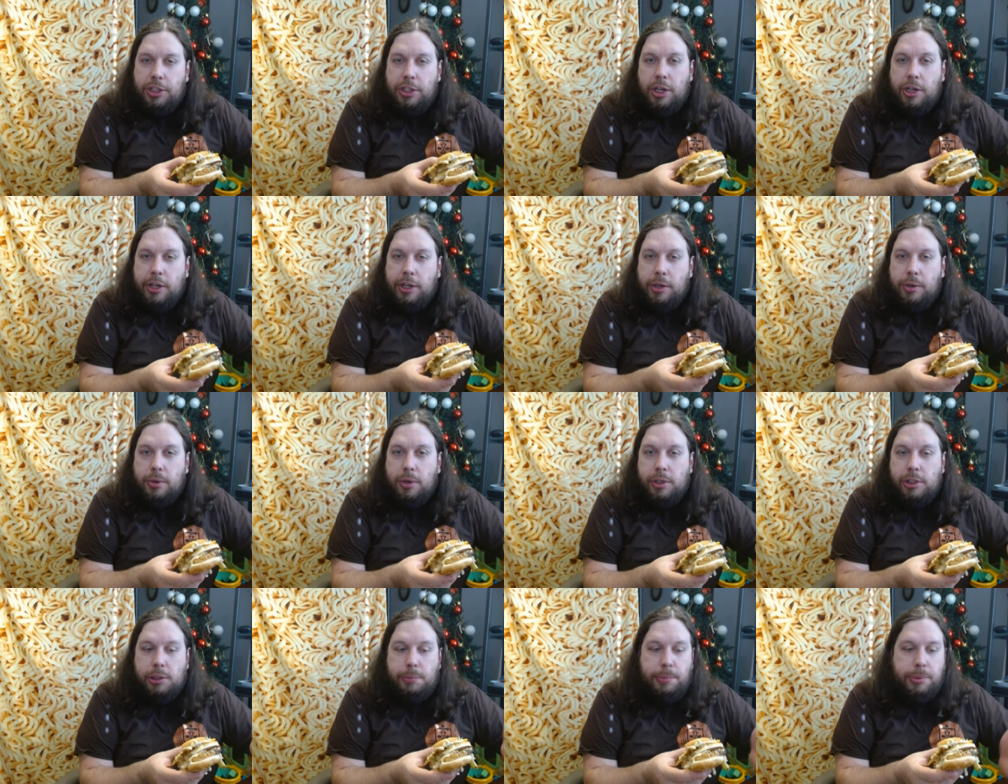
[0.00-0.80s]
chicken
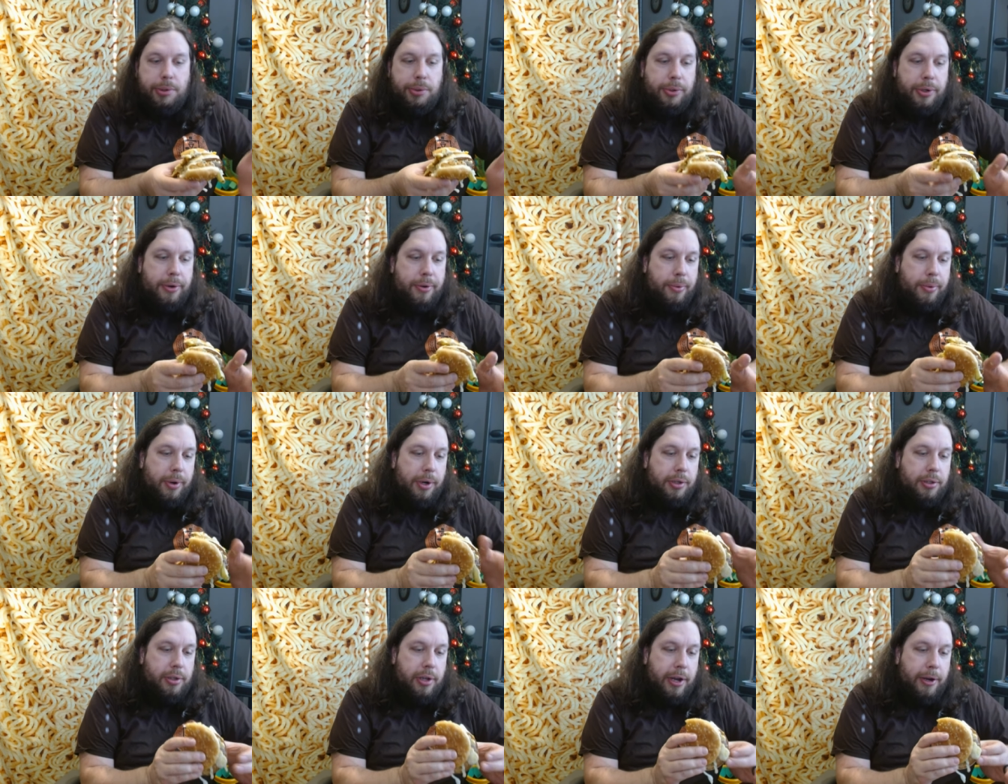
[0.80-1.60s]
nugget crust to
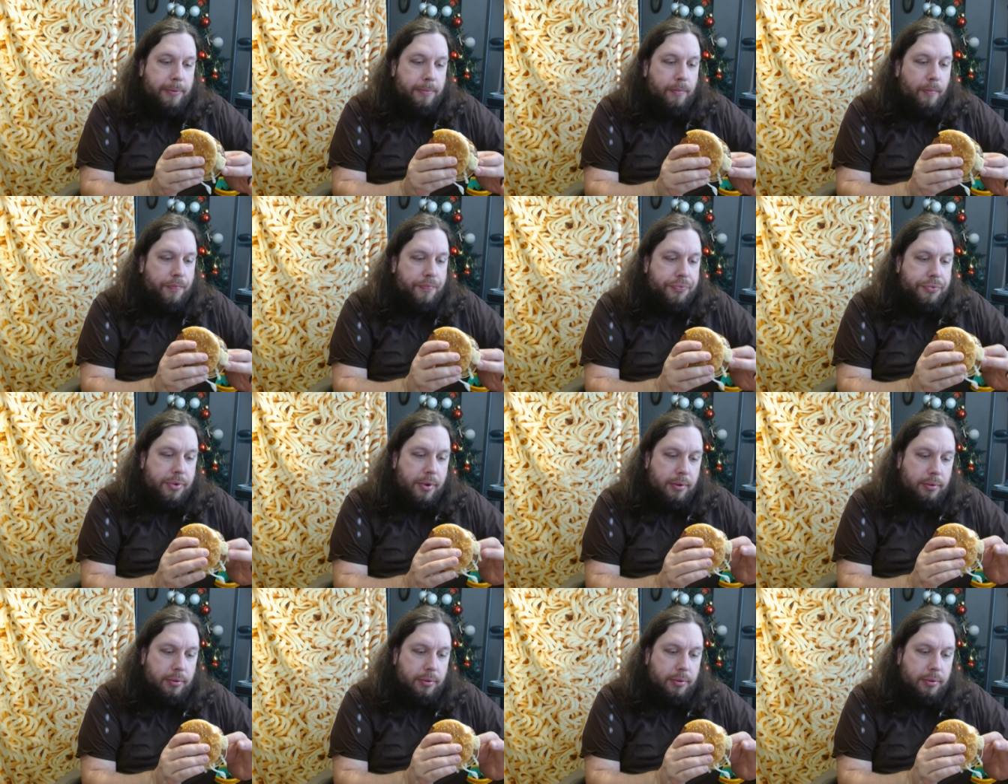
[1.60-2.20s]
it where it's like